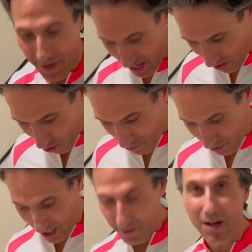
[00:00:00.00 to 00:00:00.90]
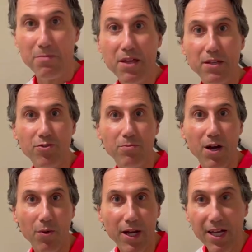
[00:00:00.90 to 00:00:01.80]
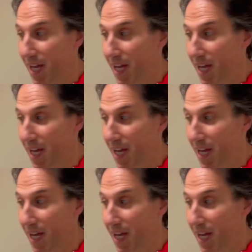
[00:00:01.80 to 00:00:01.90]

I hope you like my bathing suit, by the way.